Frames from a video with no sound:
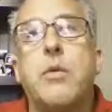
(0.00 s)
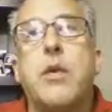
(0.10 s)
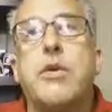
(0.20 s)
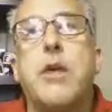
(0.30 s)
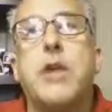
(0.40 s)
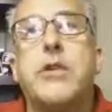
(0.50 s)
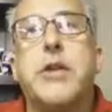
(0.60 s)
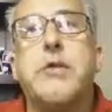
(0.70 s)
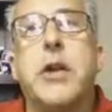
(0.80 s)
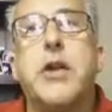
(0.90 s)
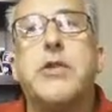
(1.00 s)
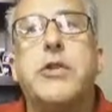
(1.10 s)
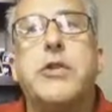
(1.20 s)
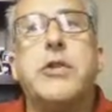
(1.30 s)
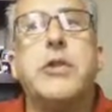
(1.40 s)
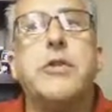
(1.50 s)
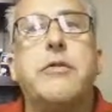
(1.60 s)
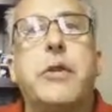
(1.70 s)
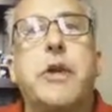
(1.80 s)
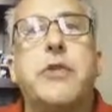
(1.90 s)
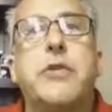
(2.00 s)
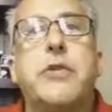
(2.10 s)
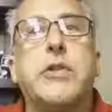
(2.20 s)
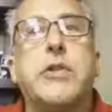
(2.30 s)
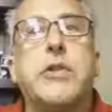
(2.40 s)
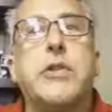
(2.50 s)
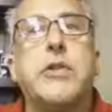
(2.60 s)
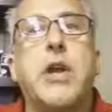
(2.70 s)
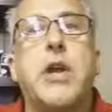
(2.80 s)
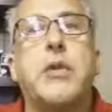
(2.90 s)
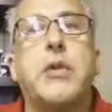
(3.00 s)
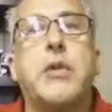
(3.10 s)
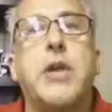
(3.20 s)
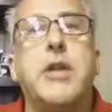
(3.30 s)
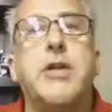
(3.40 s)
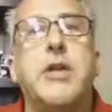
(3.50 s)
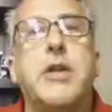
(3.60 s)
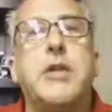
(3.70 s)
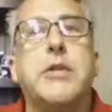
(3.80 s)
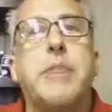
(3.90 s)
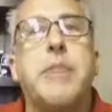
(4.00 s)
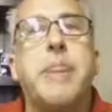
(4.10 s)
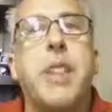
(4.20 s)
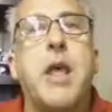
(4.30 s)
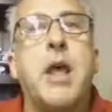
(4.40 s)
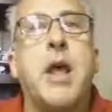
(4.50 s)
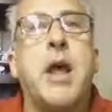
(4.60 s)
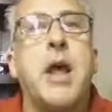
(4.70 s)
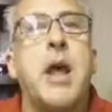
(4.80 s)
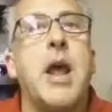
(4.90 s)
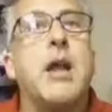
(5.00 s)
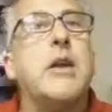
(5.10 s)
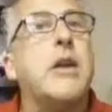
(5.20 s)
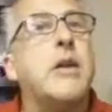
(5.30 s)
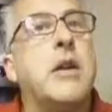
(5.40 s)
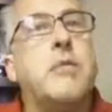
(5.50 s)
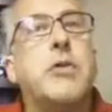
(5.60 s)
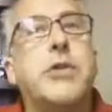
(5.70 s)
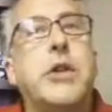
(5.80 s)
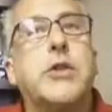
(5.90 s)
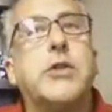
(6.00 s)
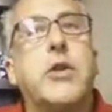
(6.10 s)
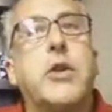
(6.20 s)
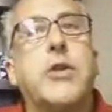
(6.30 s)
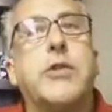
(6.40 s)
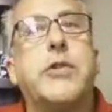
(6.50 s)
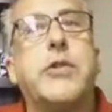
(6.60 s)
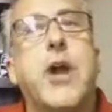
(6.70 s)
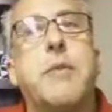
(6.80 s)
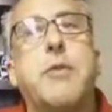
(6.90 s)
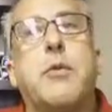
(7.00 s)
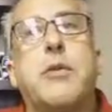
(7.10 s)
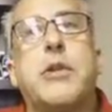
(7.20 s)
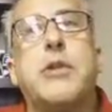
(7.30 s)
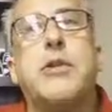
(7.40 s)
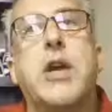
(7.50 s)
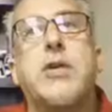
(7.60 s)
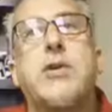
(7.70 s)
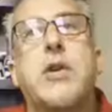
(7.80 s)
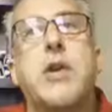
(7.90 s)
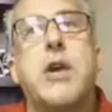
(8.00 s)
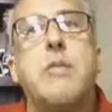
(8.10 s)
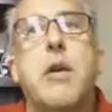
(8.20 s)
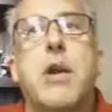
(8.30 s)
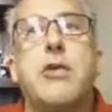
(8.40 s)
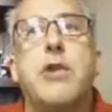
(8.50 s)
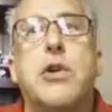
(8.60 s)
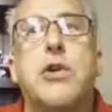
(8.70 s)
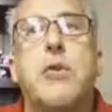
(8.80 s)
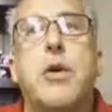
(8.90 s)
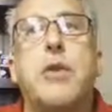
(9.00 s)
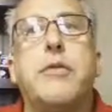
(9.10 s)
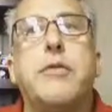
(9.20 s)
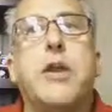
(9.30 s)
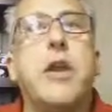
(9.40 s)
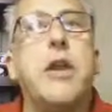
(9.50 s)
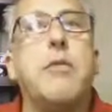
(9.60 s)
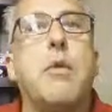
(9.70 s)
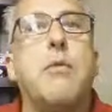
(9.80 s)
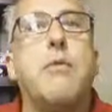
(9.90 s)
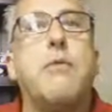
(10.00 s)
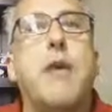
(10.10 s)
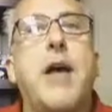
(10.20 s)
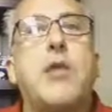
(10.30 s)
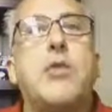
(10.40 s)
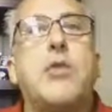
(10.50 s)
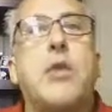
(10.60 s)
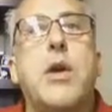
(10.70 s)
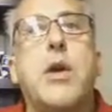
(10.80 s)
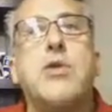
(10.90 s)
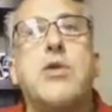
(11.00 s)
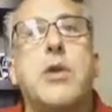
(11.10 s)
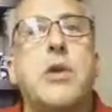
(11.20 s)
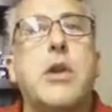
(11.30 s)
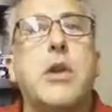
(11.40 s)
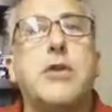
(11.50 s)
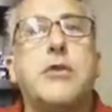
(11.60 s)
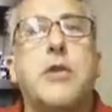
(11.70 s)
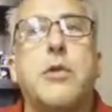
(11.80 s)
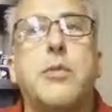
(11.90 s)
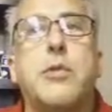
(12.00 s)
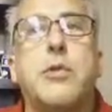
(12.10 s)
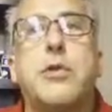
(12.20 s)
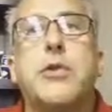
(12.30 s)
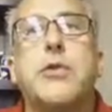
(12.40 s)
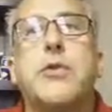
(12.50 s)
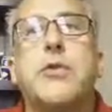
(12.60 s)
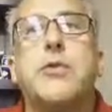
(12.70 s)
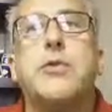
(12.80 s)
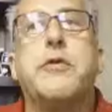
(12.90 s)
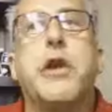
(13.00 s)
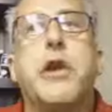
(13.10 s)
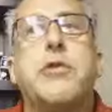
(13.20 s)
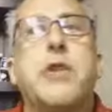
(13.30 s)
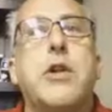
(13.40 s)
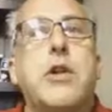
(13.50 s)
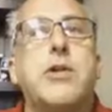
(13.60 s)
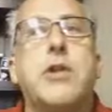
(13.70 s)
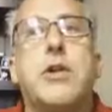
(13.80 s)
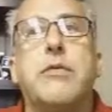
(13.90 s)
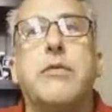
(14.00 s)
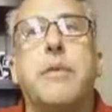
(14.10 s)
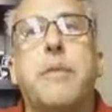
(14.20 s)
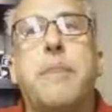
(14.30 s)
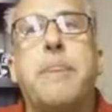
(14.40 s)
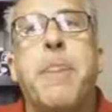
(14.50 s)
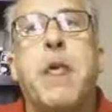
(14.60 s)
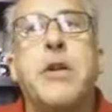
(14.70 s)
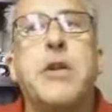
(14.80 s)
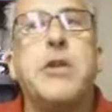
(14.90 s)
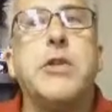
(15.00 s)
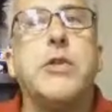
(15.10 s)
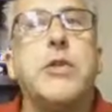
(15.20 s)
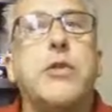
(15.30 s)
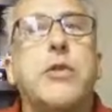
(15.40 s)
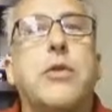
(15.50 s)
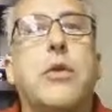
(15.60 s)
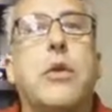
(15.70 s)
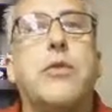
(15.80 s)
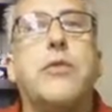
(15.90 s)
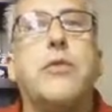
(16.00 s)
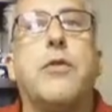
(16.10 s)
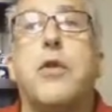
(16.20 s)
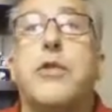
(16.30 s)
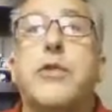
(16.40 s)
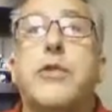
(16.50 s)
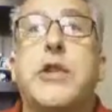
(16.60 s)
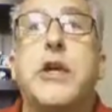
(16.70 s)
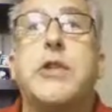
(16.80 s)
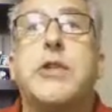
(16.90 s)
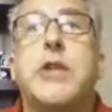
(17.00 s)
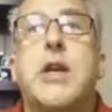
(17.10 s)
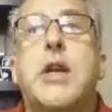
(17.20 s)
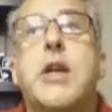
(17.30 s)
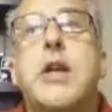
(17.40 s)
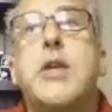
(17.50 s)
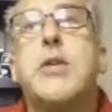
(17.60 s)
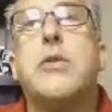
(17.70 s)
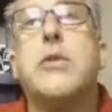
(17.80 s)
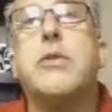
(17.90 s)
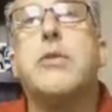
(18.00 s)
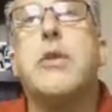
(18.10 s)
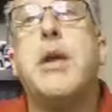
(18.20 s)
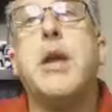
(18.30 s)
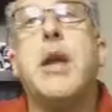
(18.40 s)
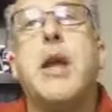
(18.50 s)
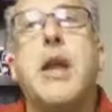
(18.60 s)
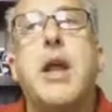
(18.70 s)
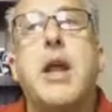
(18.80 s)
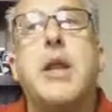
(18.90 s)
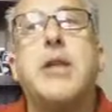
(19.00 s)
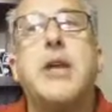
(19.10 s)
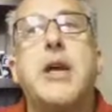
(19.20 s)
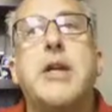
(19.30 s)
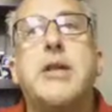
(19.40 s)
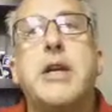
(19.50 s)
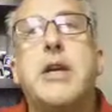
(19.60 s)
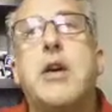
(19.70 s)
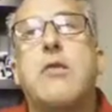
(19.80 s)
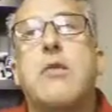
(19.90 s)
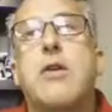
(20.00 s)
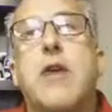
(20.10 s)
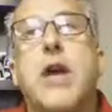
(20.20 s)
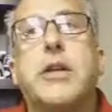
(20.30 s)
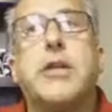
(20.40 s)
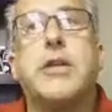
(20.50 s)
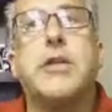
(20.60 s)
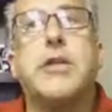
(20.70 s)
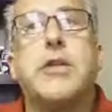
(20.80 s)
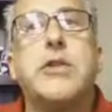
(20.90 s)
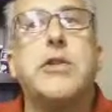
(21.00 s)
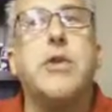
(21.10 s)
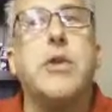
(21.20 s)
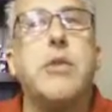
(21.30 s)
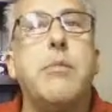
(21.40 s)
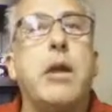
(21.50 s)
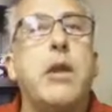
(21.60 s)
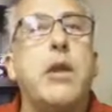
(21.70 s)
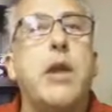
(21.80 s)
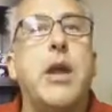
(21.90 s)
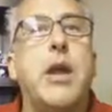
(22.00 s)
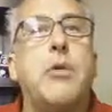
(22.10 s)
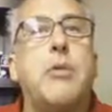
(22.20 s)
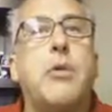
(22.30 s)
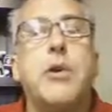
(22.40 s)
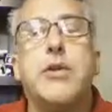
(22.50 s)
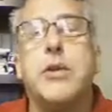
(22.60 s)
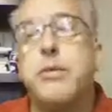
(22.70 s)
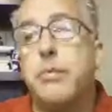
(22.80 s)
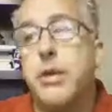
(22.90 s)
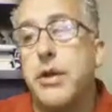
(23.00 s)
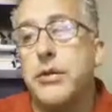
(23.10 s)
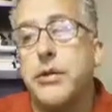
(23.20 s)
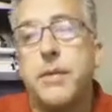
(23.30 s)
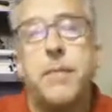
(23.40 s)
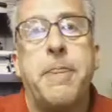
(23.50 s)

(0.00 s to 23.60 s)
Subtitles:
We discuss the advantages and disadvantages associated with each of these. And number 6, we close the chapter with this section on how managerial motives can erode the value creation as firms pursue diversification initiatives. These include the growth for growth's sakes, egotism, and anti-takeover tactics such as green mail and poison pills.